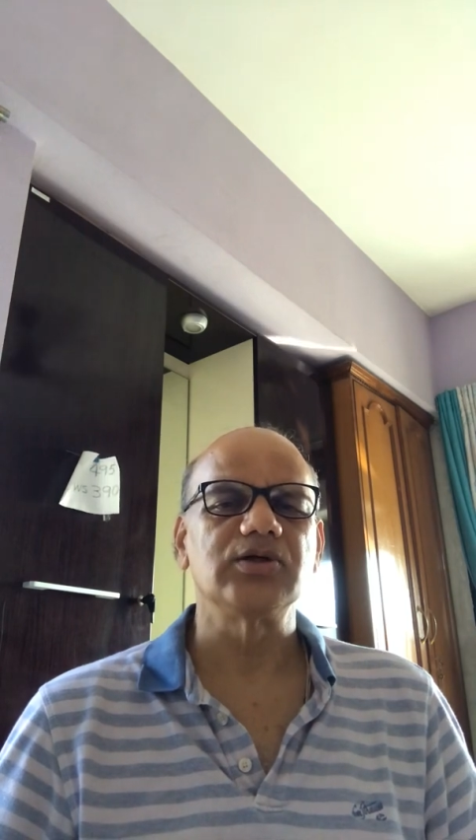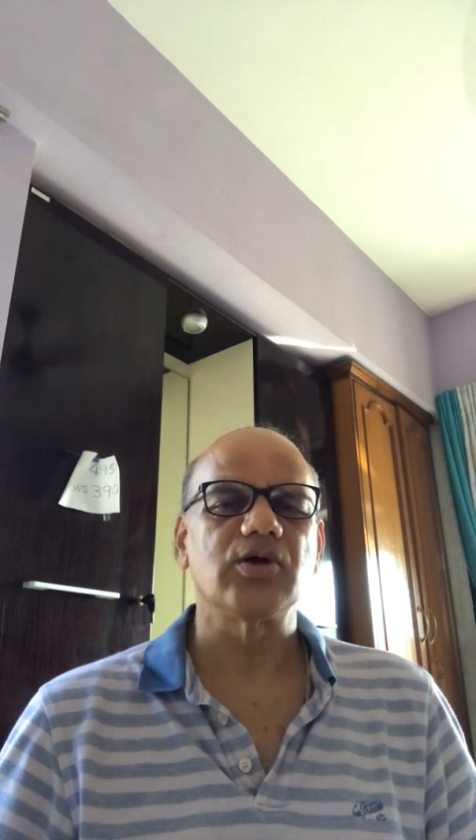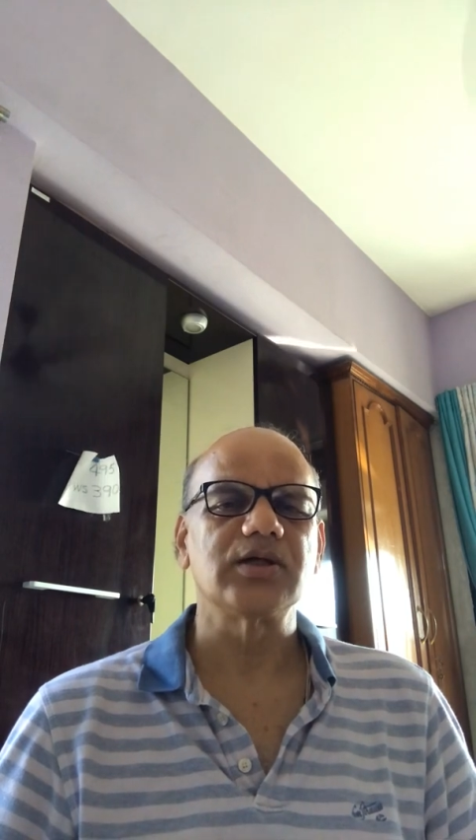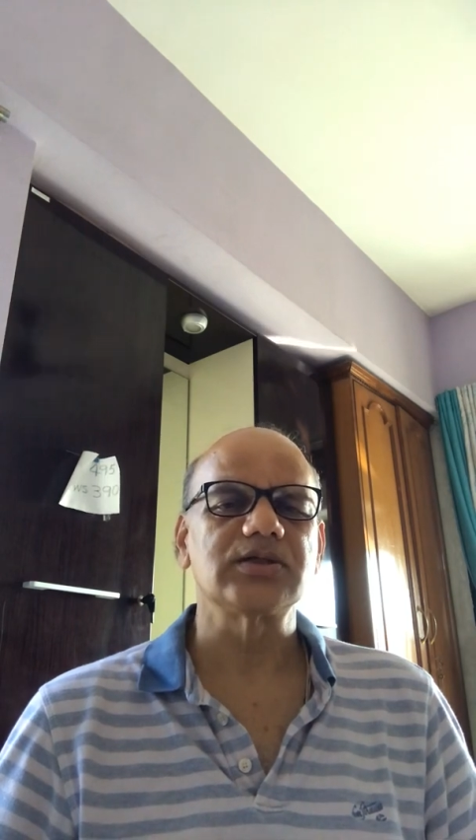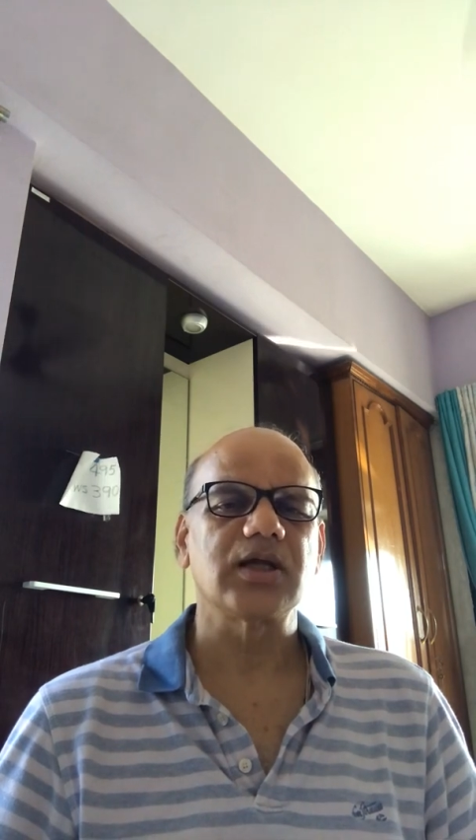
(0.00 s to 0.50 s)

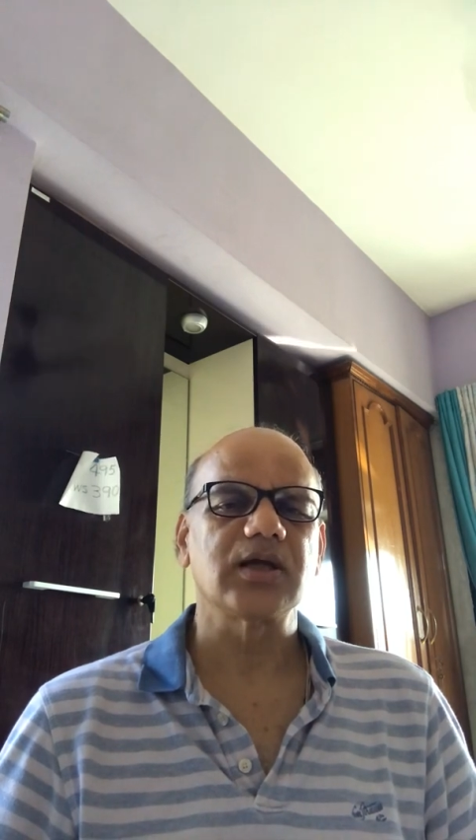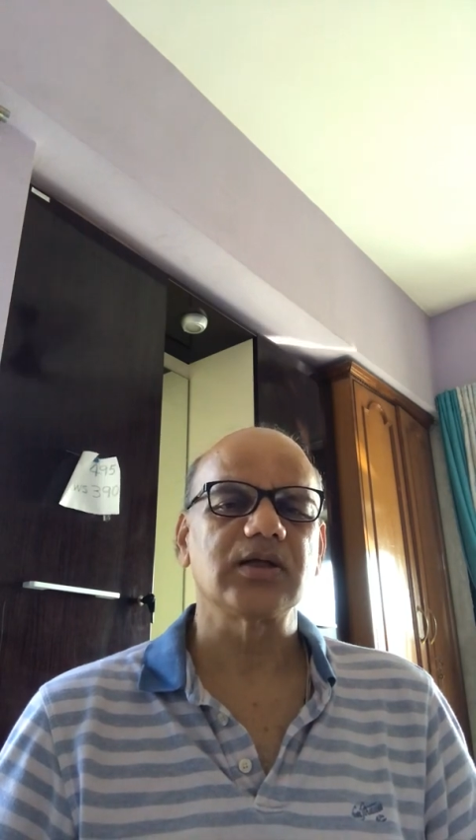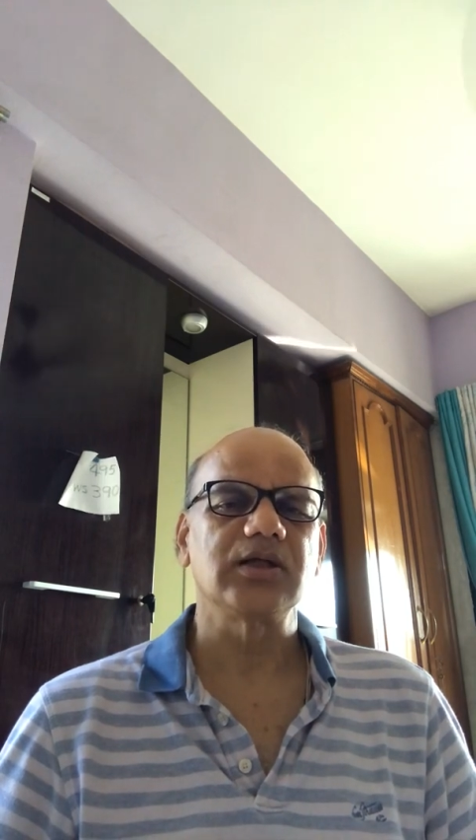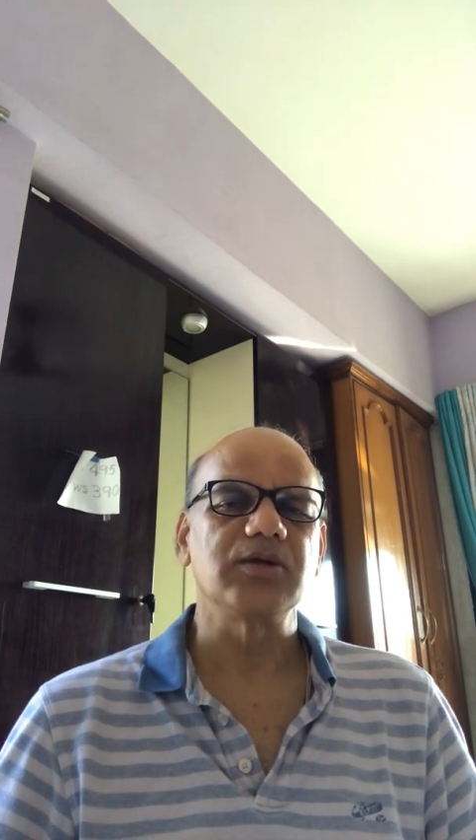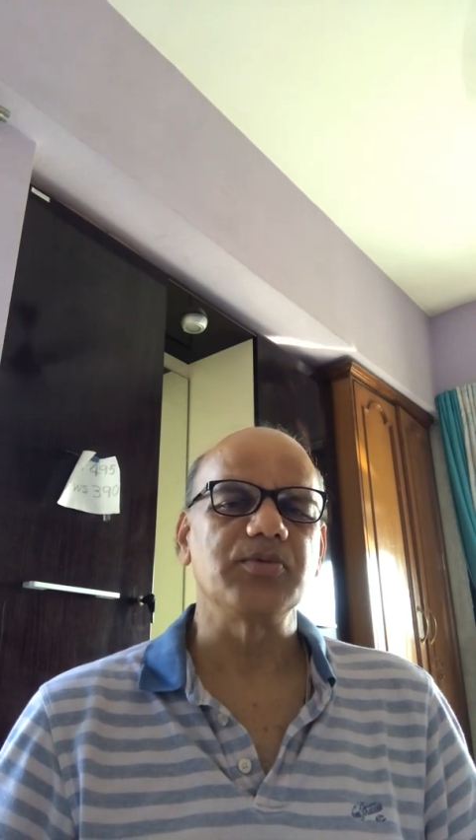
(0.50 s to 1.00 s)
joints, like
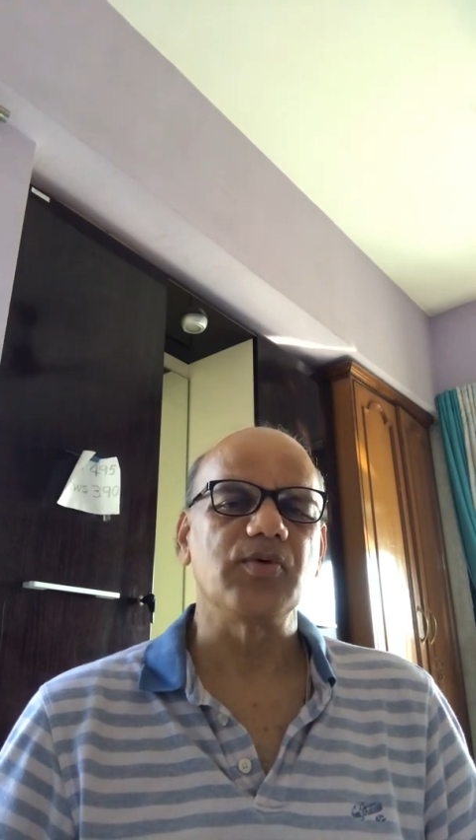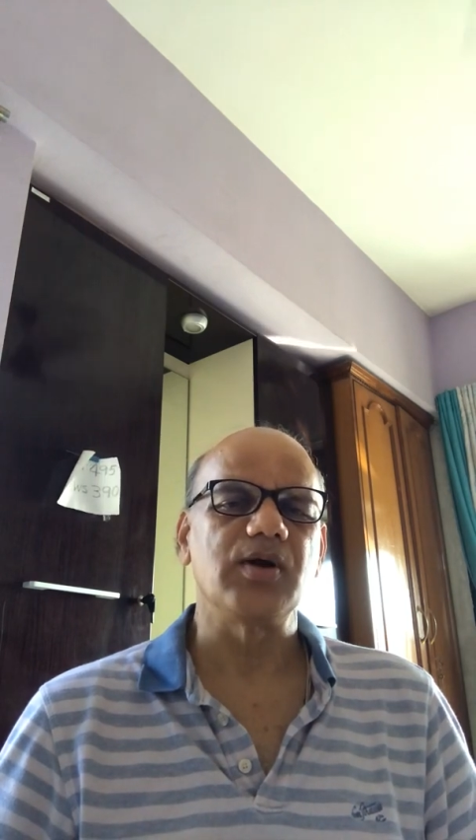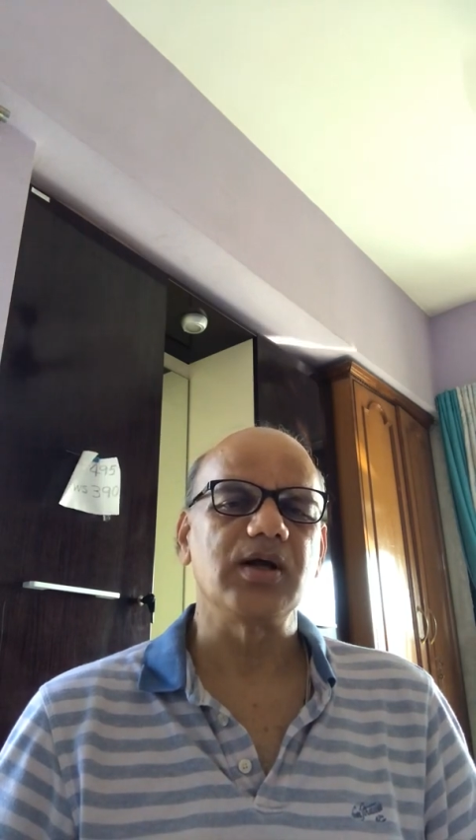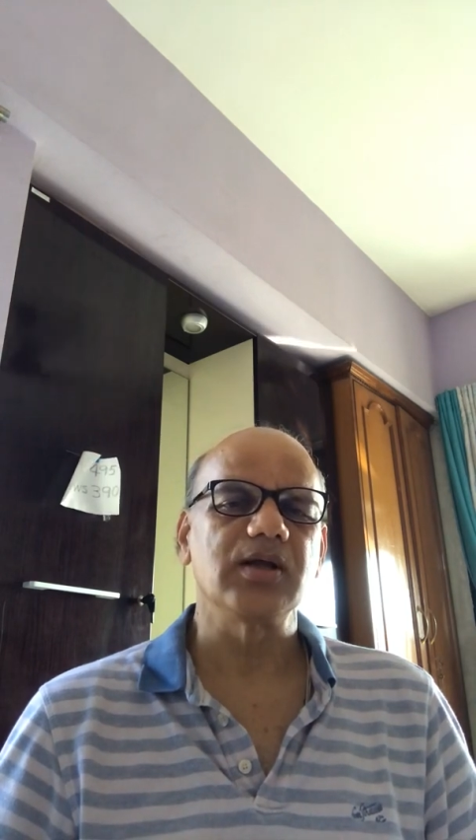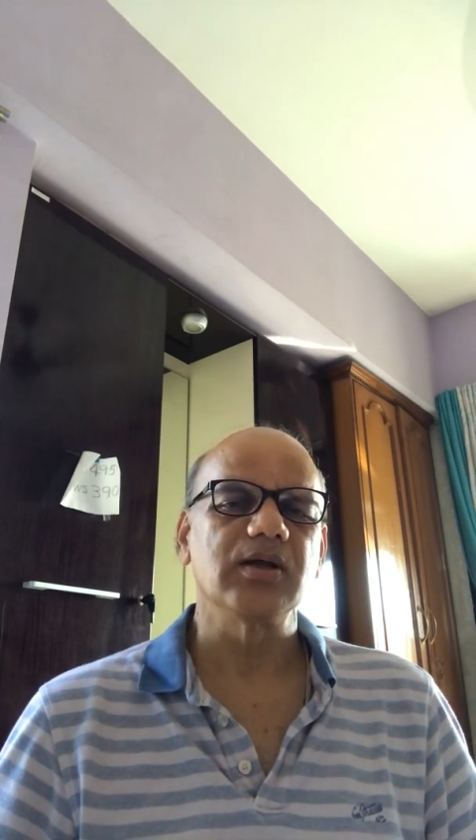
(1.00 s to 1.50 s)
in EB
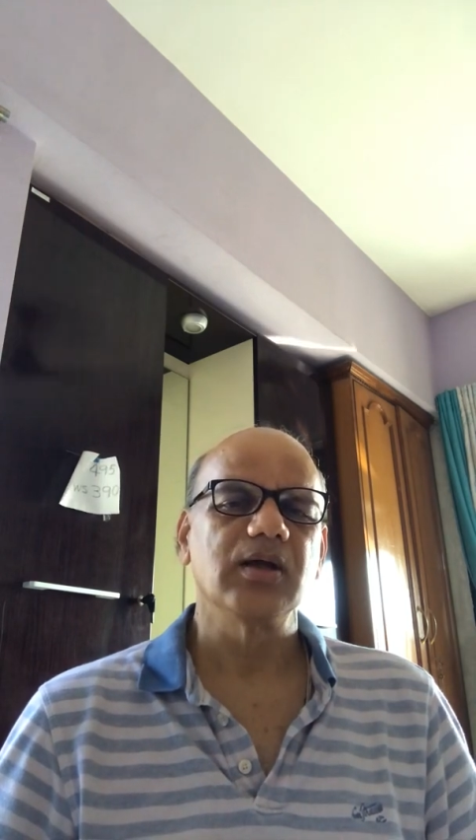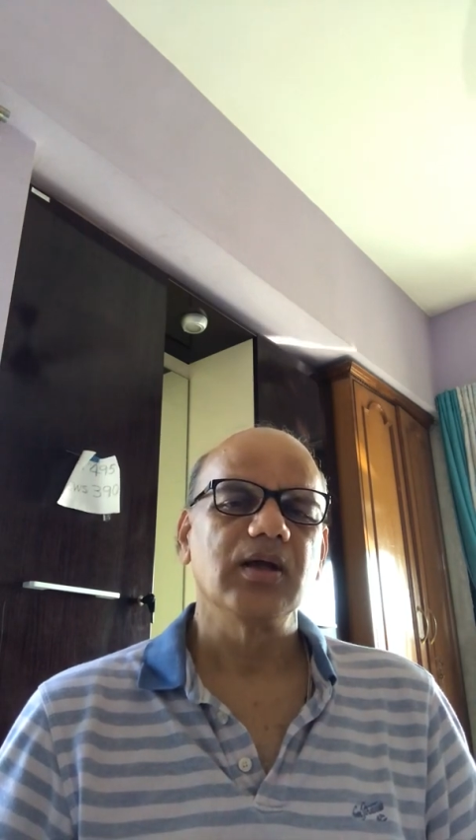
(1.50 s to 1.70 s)
welding,